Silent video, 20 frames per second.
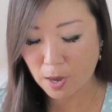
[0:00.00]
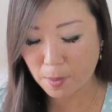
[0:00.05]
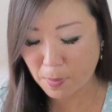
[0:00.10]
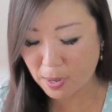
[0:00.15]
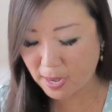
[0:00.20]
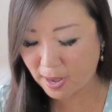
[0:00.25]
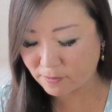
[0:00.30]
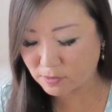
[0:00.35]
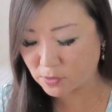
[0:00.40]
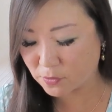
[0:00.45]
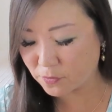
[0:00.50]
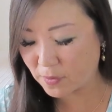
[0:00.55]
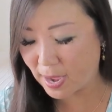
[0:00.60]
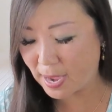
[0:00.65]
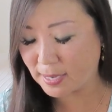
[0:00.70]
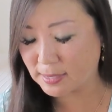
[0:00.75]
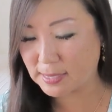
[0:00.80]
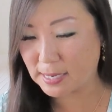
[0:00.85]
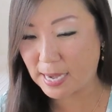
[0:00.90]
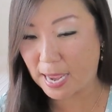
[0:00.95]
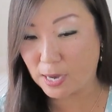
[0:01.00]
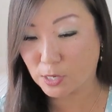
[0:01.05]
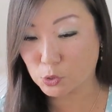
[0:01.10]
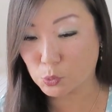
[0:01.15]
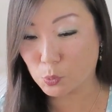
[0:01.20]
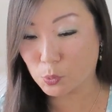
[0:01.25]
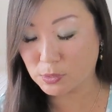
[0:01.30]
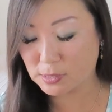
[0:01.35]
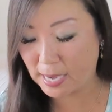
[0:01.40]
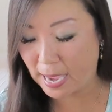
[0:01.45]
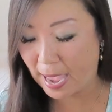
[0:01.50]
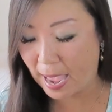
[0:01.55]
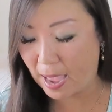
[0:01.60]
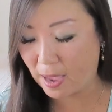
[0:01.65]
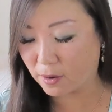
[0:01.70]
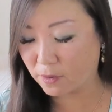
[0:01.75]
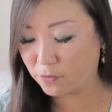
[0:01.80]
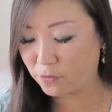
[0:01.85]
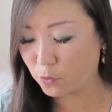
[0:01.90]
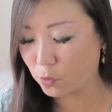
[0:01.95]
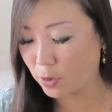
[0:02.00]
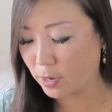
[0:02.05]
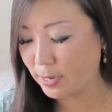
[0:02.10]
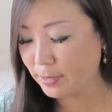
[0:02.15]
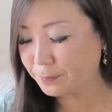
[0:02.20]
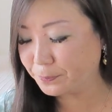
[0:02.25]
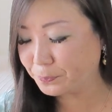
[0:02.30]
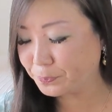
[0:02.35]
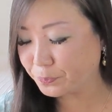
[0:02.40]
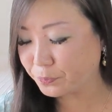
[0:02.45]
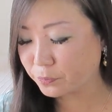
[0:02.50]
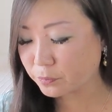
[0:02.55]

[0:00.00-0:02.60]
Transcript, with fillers: I might have to find an actual tag for it,